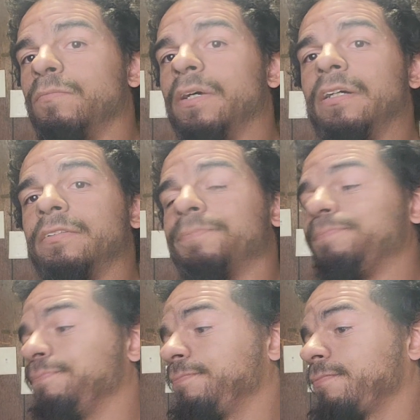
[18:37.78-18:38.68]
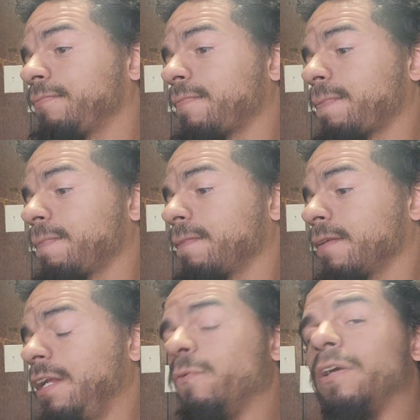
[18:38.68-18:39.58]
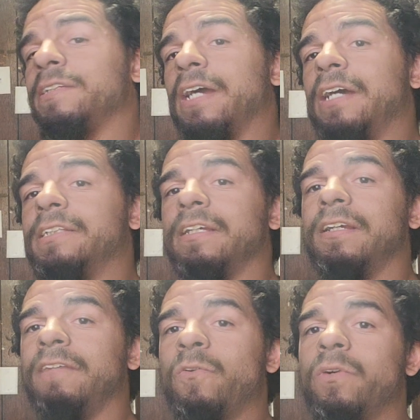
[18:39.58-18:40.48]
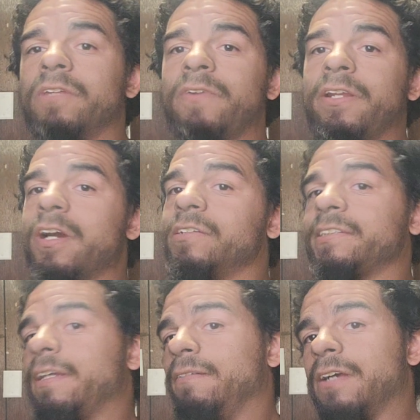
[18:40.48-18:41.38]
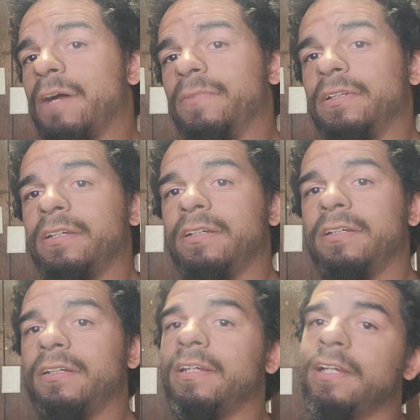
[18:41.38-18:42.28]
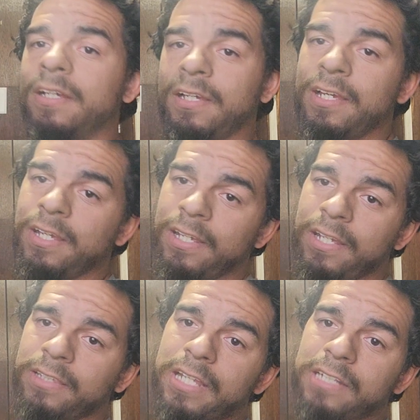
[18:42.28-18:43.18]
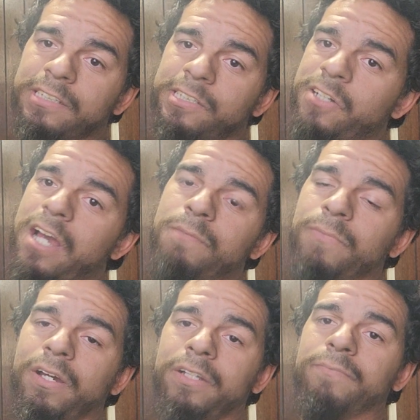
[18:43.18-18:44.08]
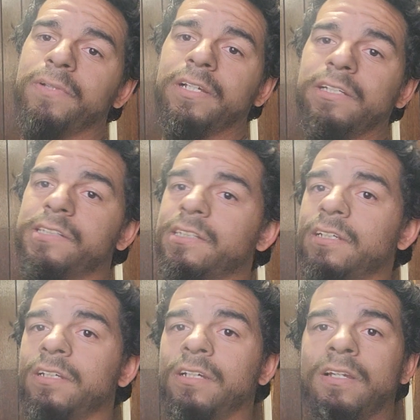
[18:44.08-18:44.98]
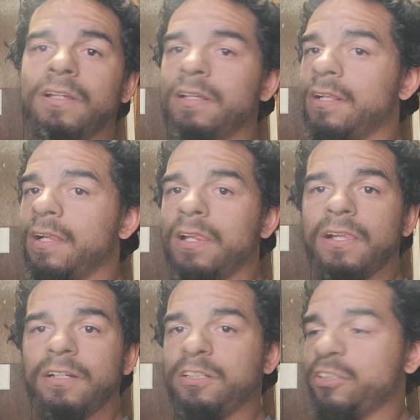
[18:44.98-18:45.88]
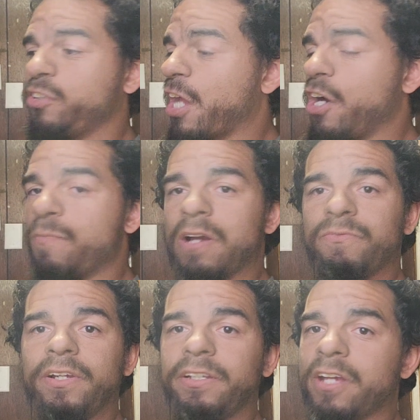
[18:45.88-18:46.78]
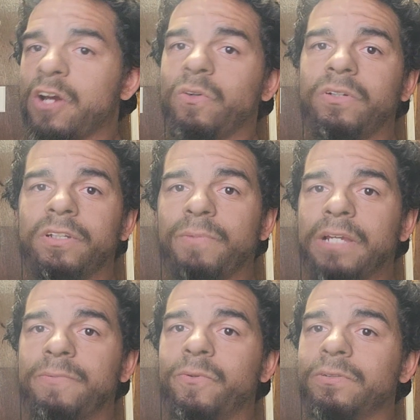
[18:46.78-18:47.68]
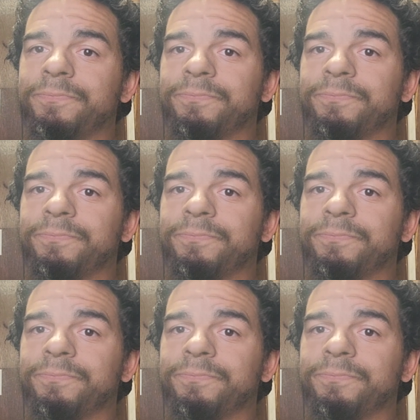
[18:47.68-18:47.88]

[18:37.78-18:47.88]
But anyways, guys, if you want the videos to keep coming, hit that subscribe button, please. Share my video to people